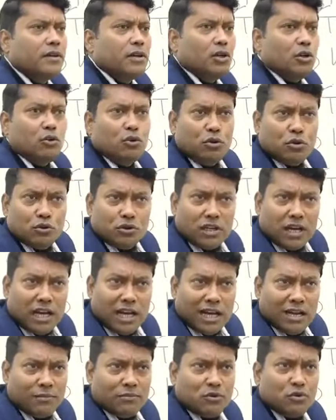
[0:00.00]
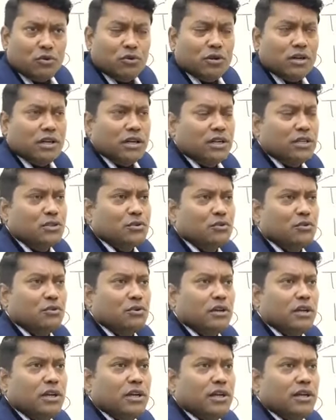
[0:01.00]
You go to the IIM Joka also,
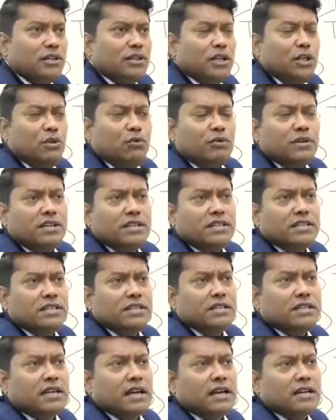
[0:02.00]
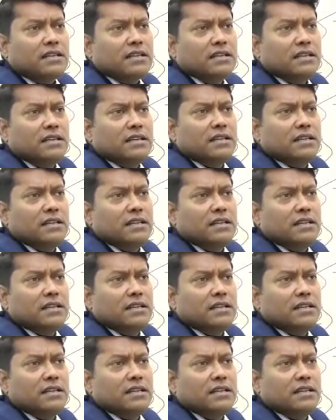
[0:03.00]
then you can see that